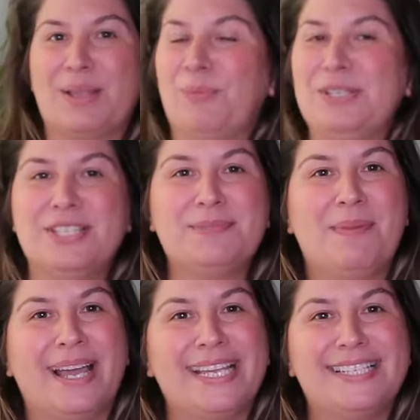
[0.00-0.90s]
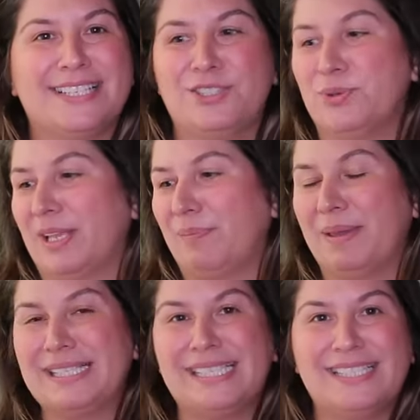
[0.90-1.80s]
we just might do like
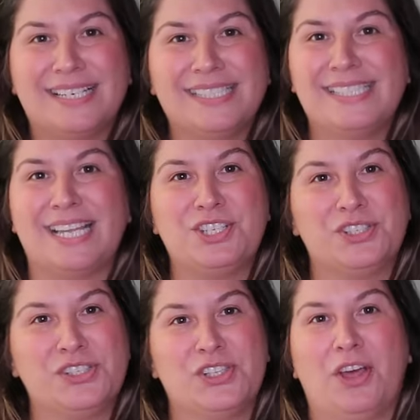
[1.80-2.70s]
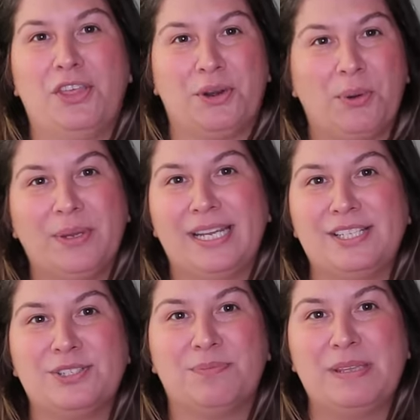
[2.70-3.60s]
pixie dust and just throw it
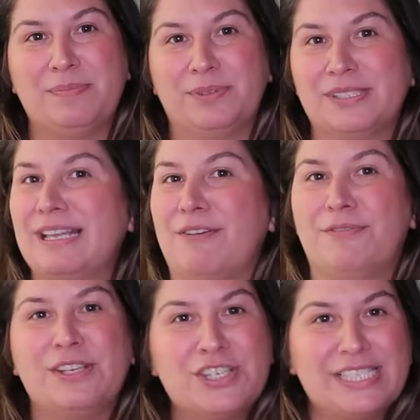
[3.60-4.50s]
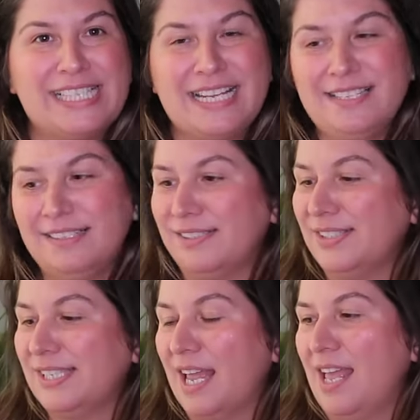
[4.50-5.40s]
into people's fish
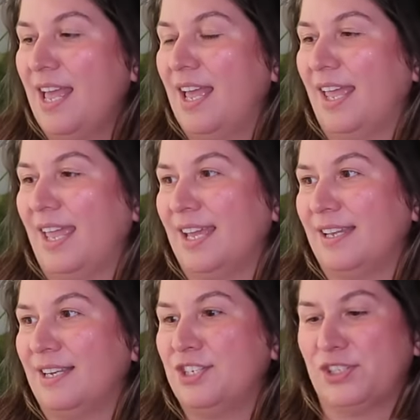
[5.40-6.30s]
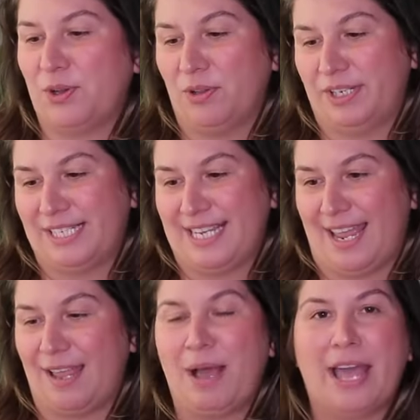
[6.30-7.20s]
extenders and just call it a
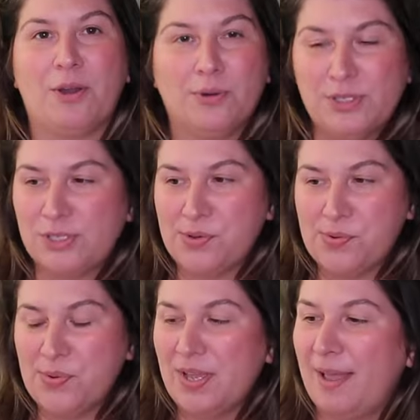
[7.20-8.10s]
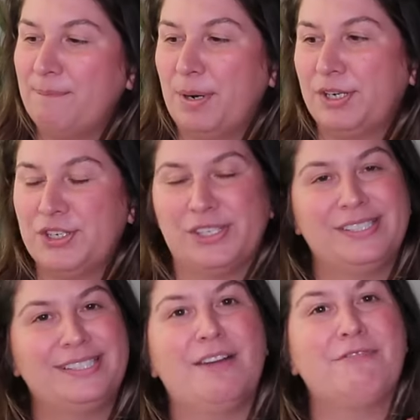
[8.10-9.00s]
day. I also
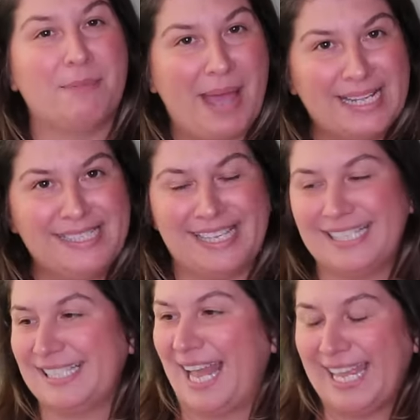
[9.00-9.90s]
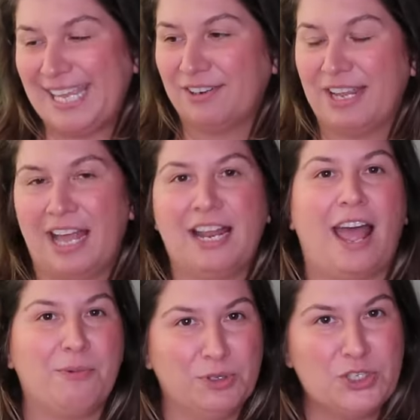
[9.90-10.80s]
purchased from Etsy, it's not here yet,
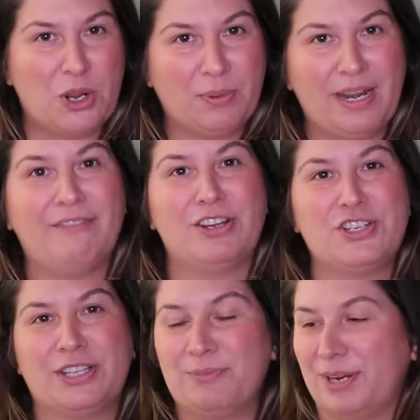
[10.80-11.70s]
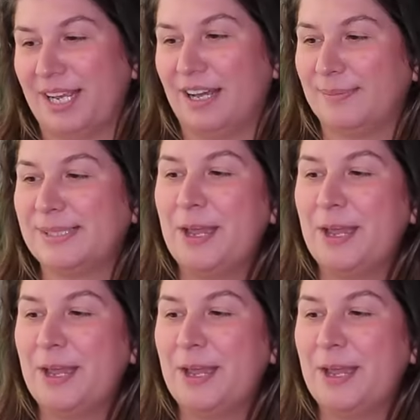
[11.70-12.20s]
I will show it eventually when it comes,